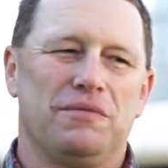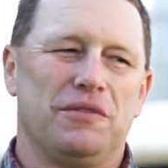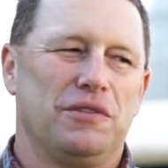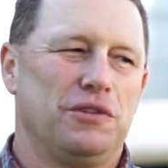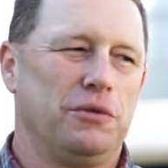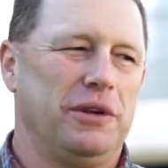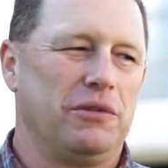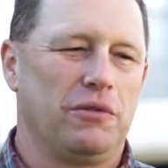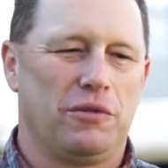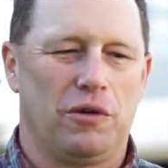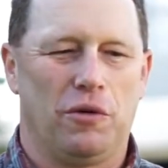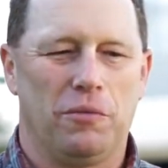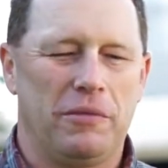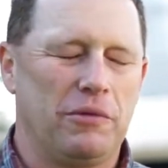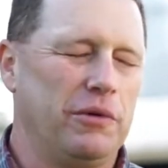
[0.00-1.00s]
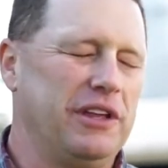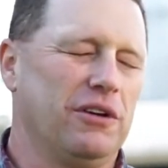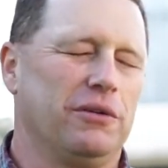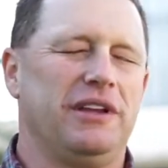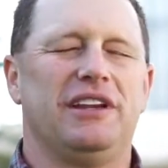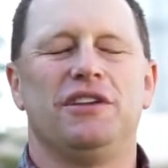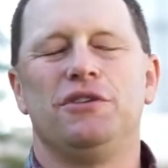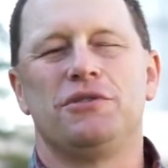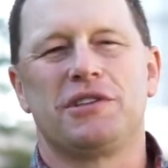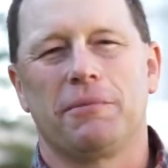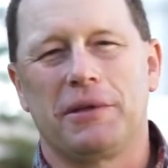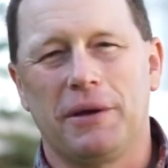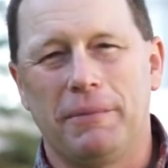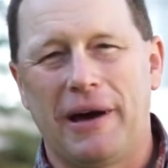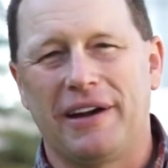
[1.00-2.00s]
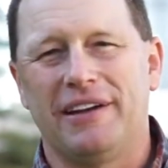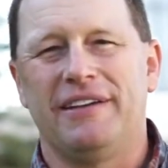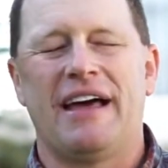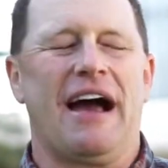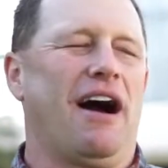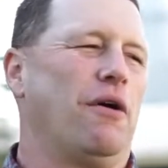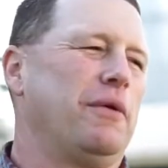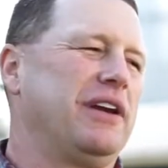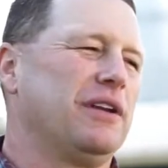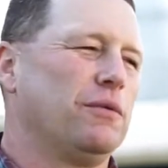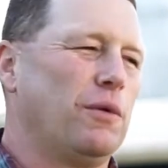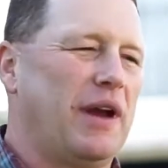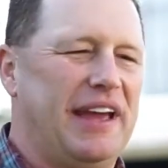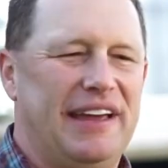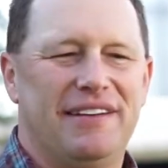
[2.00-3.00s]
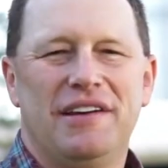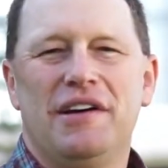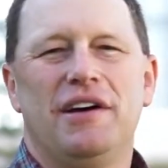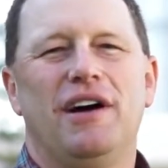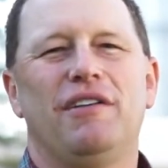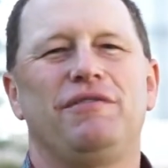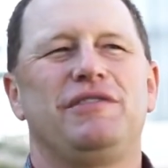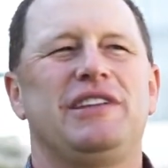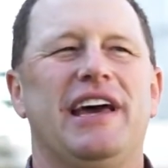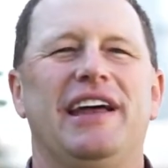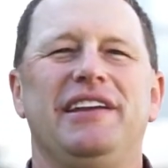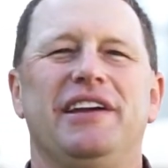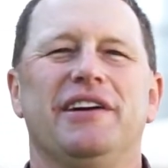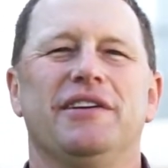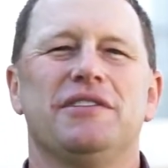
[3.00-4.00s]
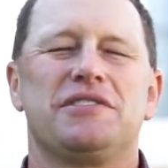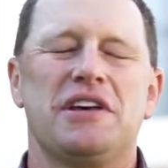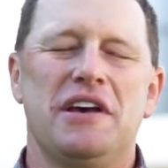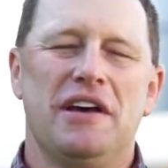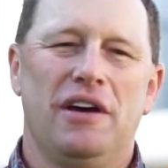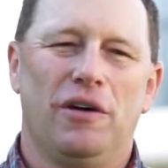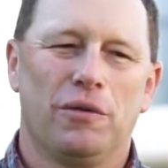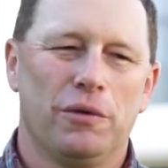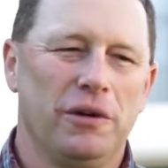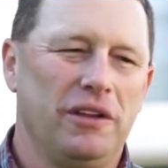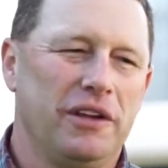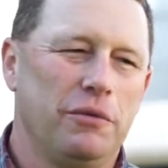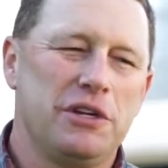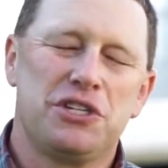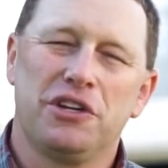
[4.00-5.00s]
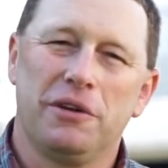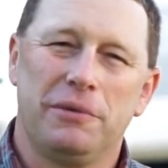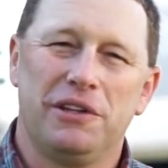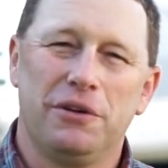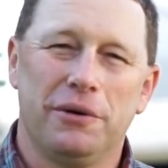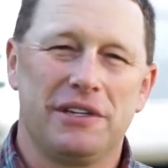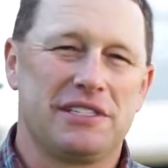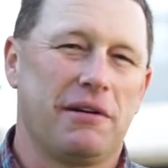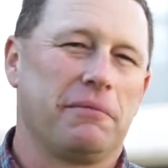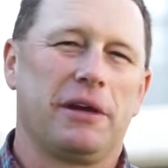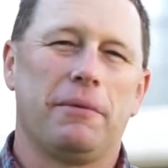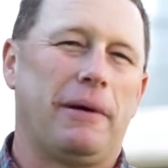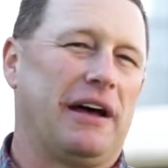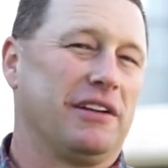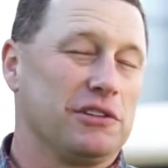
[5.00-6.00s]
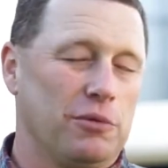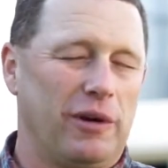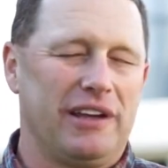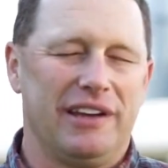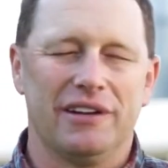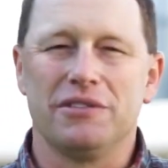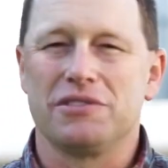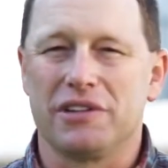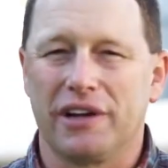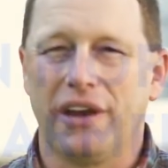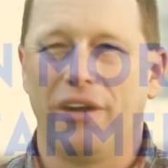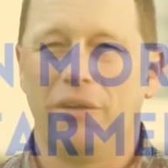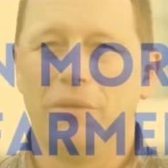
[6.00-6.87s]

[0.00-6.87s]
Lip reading: don't need to do something about it now. We can wait 10 years. Really, we should have been doing something about it 20 years ago.